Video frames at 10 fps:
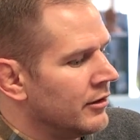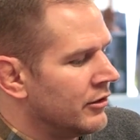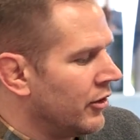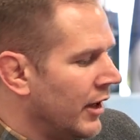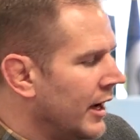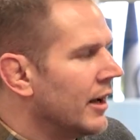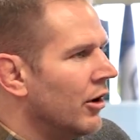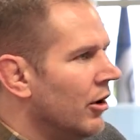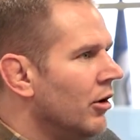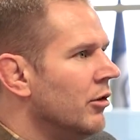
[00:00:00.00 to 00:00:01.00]
Do they kind of
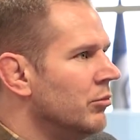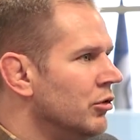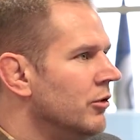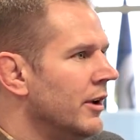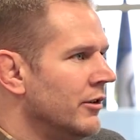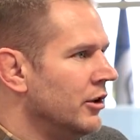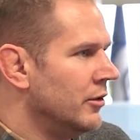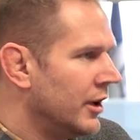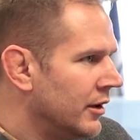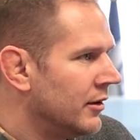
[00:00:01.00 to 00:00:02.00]
all move as a
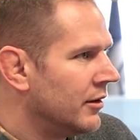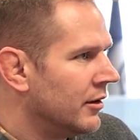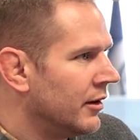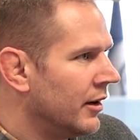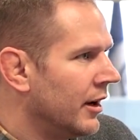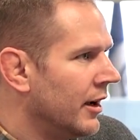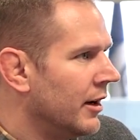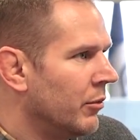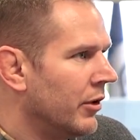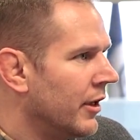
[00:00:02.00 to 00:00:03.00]
unit
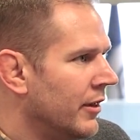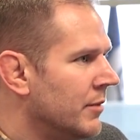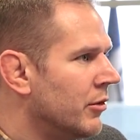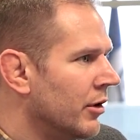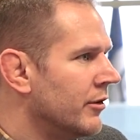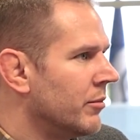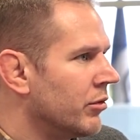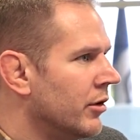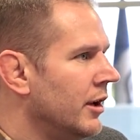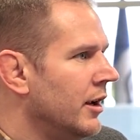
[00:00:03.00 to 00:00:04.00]
within them, or is it
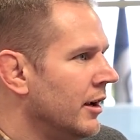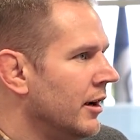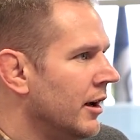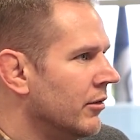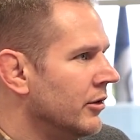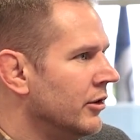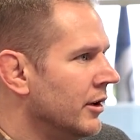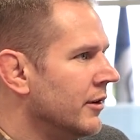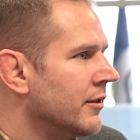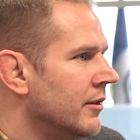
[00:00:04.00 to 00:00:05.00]
pretty
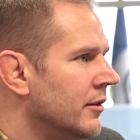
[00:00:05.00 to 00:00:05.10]
heterogeneous?